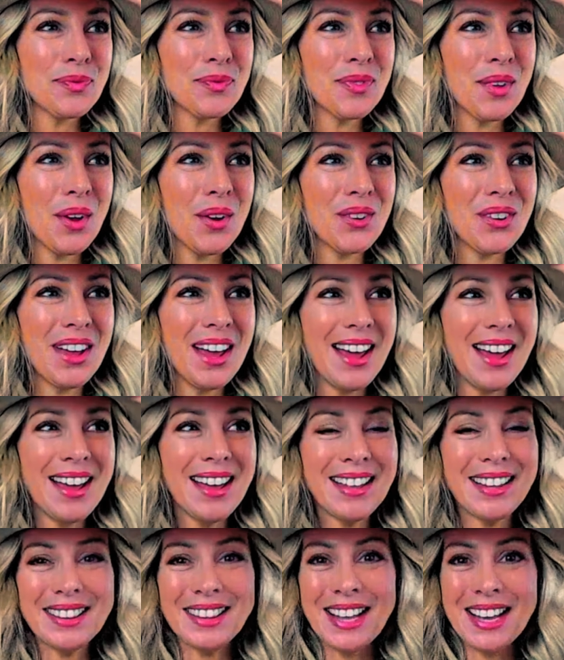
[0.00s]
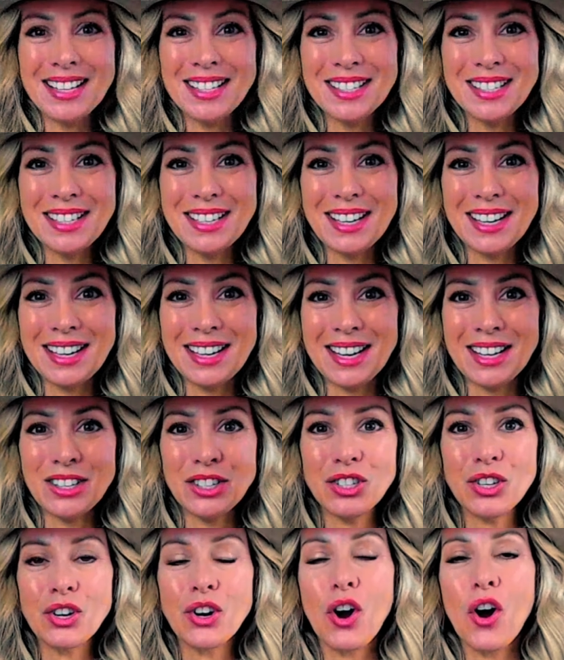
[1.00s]
Okay, let's get
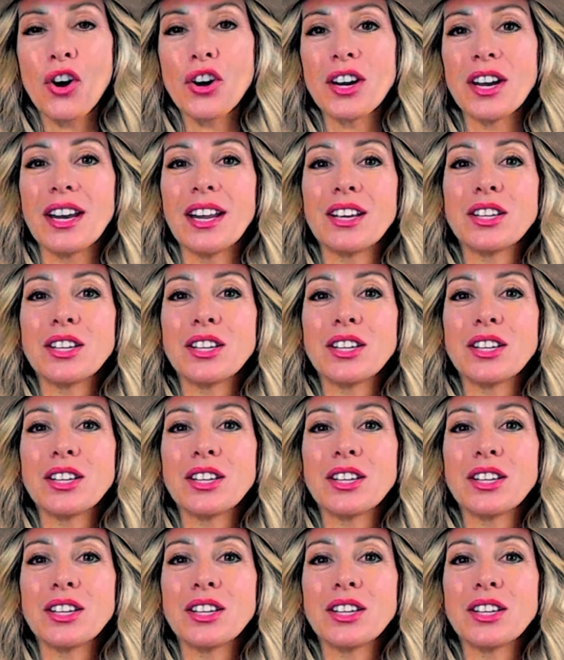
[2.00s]
into gardening.